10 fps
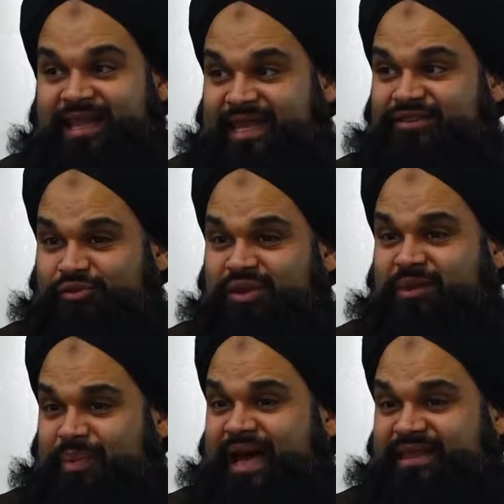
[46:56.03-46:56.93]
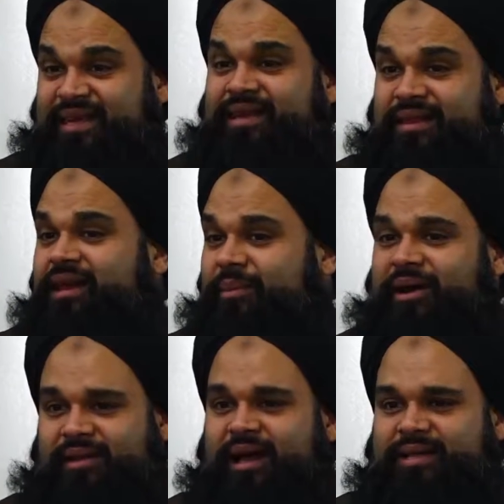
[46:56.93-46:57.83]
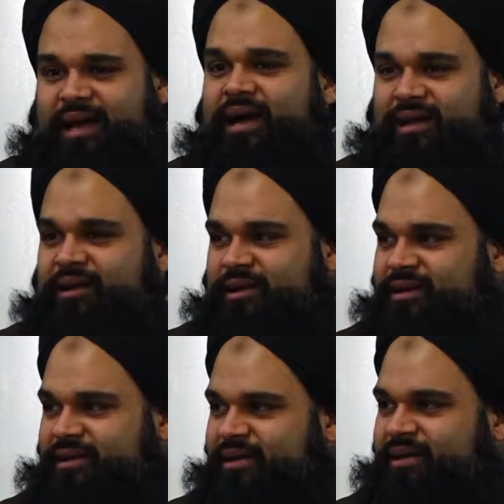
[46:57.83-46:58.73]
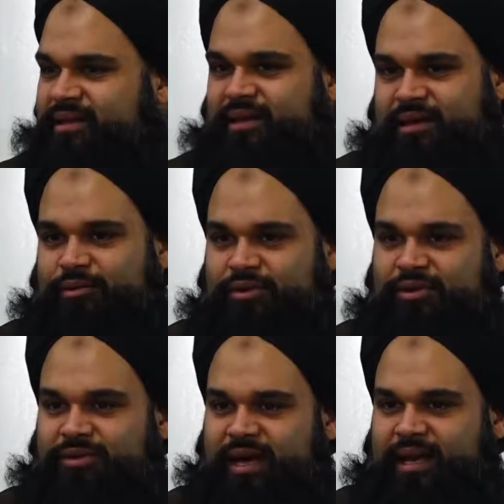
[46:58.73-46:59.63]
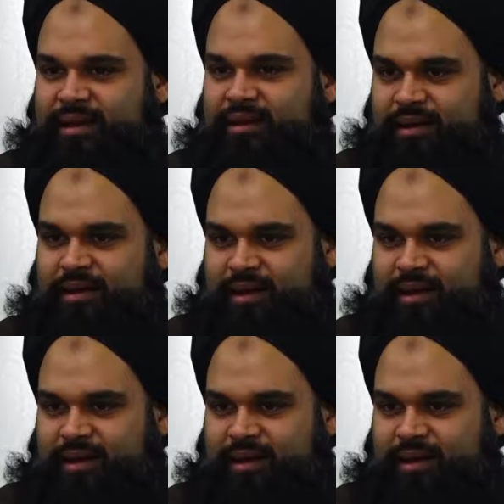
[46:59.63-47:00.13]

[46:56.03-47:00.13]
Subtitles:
That's a really bad thing to think about Allah Ta'ala, that He would do that.